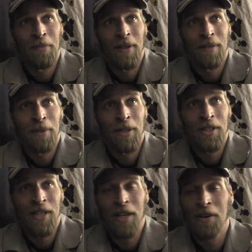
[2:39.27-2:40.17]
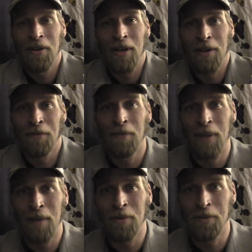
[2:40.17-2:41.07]
but, but just hearing it from
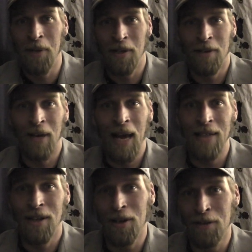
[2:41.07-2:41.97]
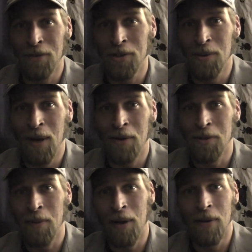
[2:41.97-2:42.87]
that perspective, a guy talking for two hours
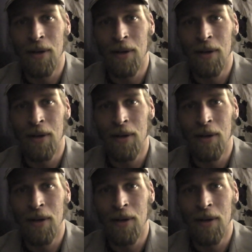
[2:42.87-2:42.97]
about